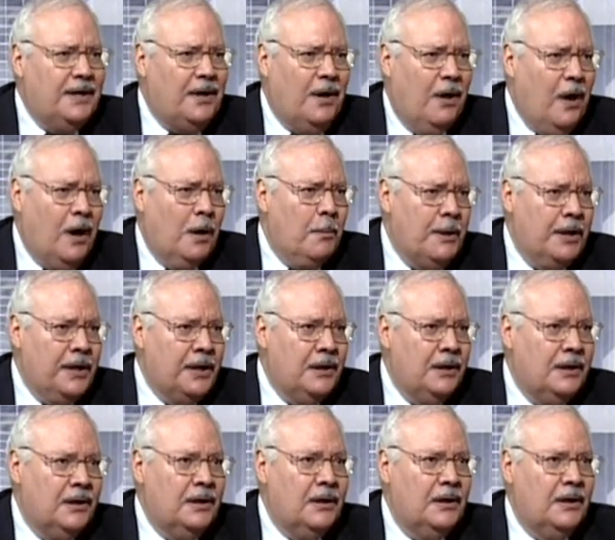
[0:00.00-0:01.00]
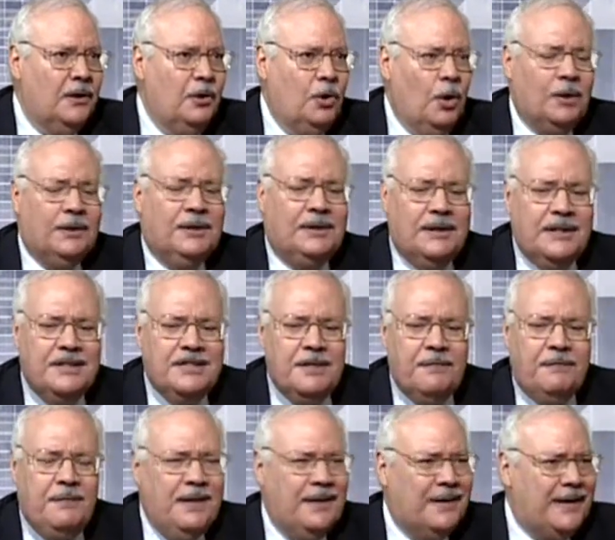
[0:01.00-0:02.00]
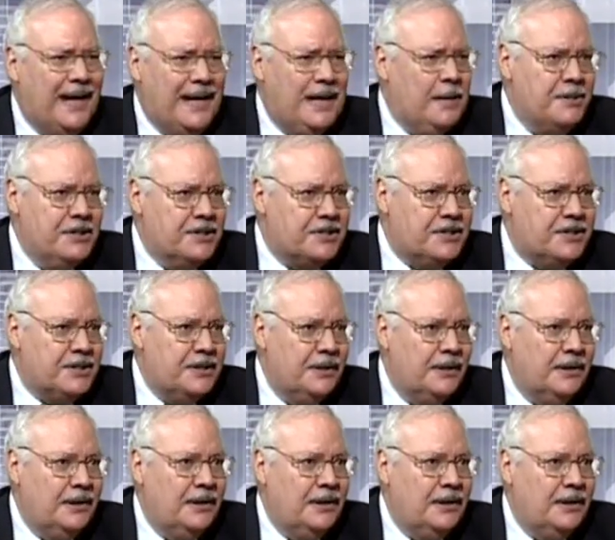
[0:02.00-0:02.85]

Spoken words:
in harmony, not as if they are enemies.